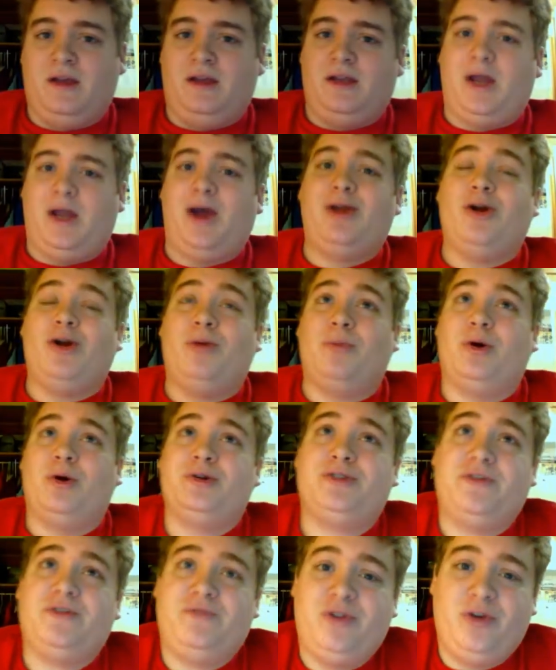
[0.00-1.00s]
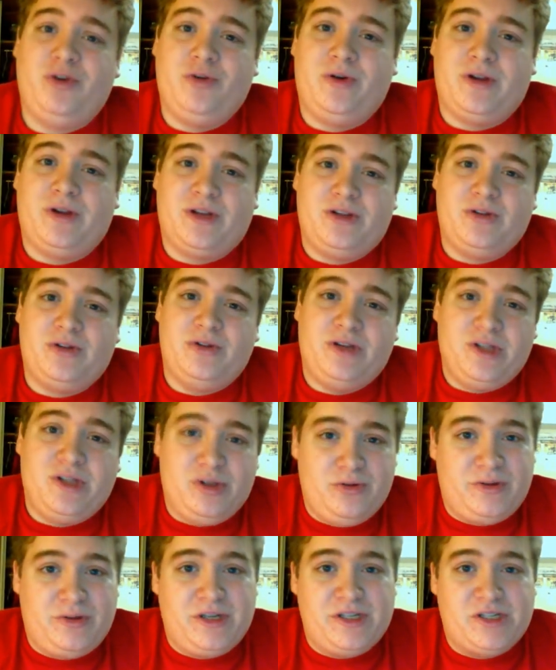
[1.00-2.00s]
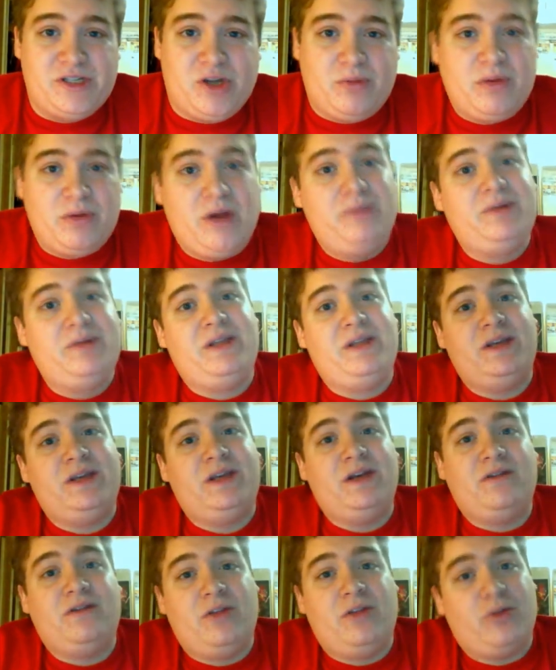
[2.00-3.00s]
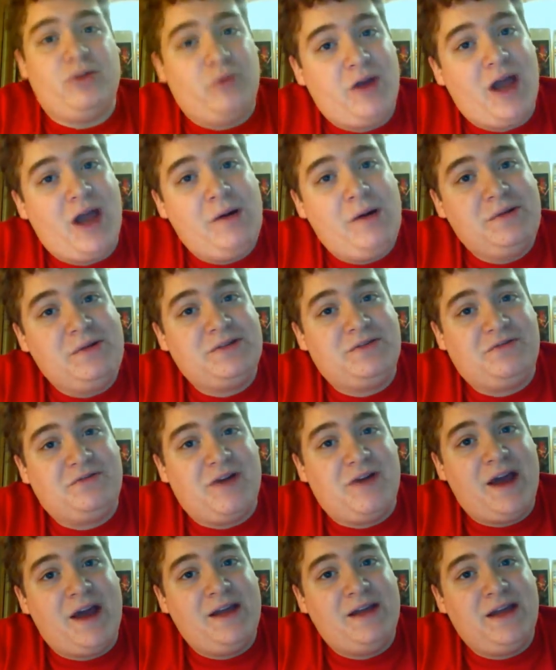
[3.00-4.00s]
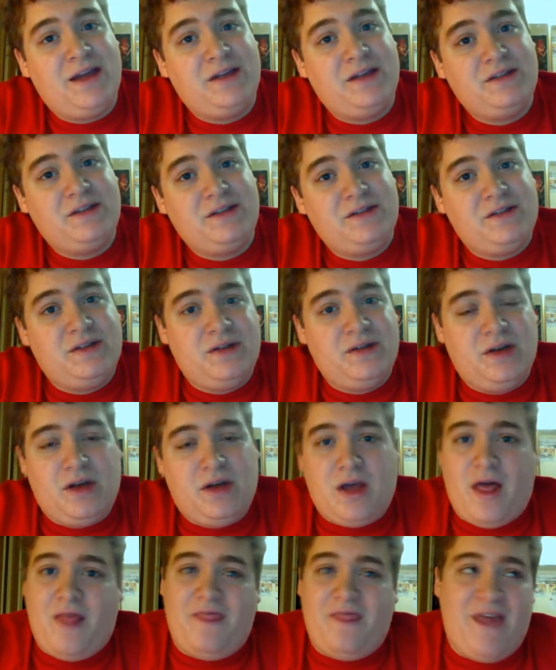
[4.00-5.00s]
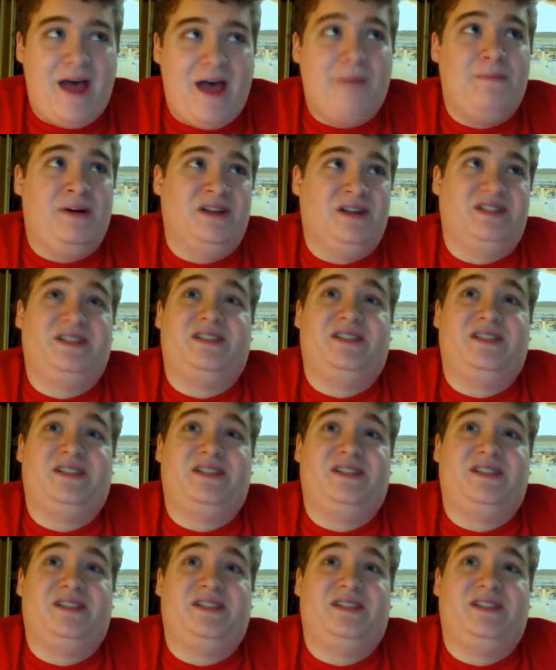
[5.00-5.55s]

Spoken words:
Now, I know most of you, including Lucas, are probably thinking, 3 hours of finance? That must